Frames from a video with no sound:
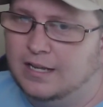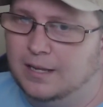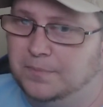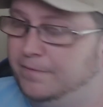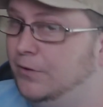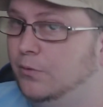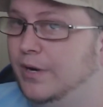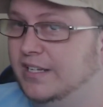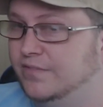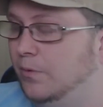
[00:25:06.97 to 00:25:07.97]
the
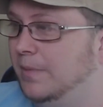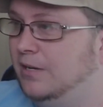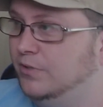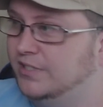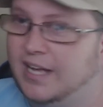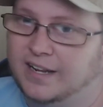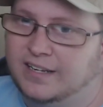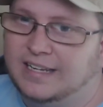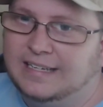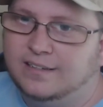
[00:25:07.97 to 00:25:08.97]
footrest for me was kind
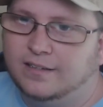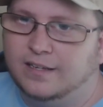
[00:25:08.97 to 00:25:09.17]
of neat.